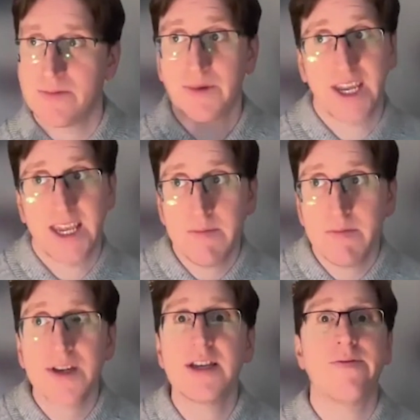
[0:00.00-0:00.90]

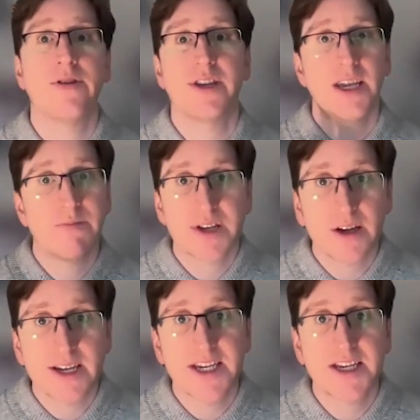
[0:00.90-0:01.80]
teams and different team
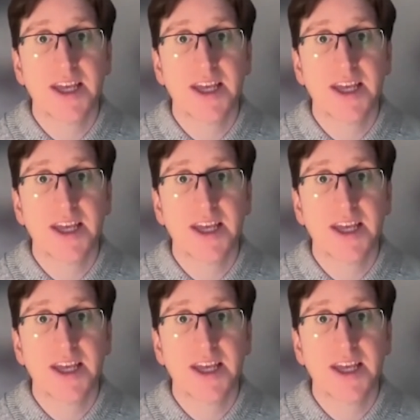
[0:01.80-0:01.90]
sizes.